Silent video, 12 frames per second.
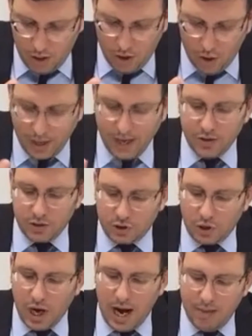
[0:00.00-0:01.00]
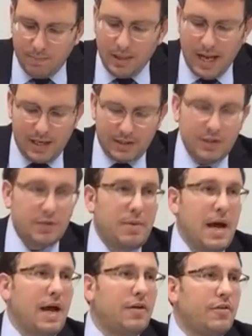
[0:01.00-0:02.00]
Okay, so God blocks his
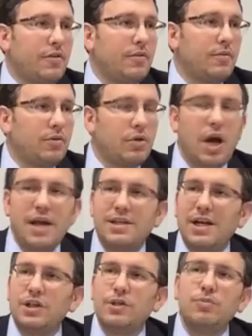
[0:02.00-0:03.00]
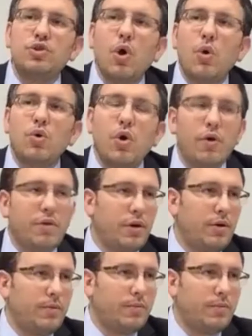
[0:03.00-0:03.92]
path. God tells him, don't go there.